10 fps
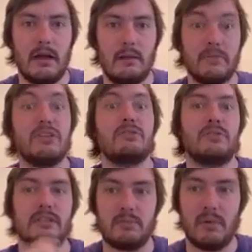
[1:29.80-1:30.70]
the
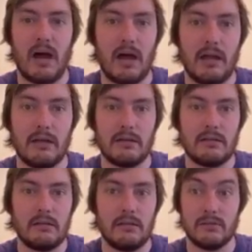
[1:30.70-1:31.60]
uses behind
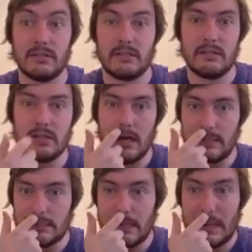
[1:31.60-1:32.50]
using these
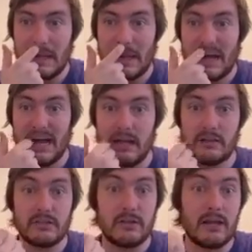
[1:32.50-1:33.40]
knots,
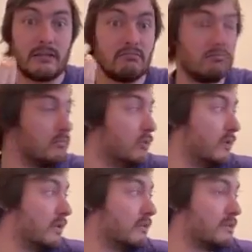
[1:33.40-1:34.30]
so that
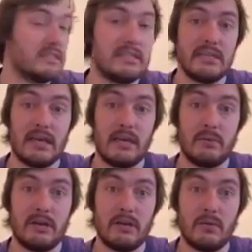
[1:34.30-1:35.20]
we see and
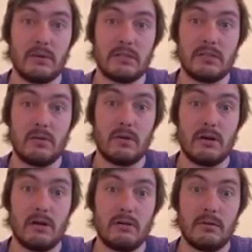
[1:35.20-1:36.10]
we know what's going
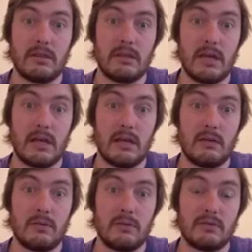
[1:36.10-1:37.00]
on with
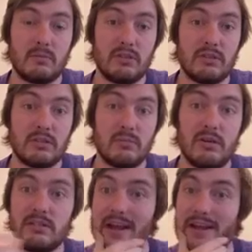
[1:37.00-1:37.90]
some wilderness
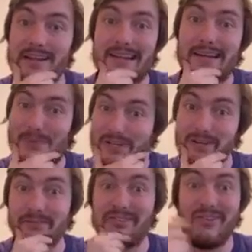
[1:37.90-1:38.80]
explorers and how you can keep
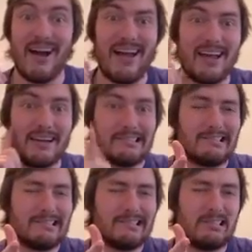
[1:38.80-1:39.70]
yourself dry
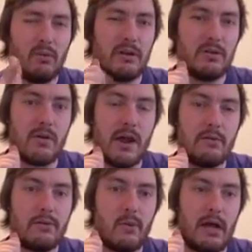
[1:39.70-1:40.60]
when you are out
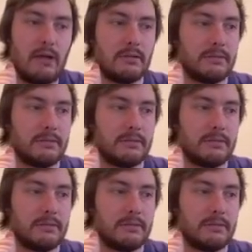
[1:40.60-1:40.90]
in the wild.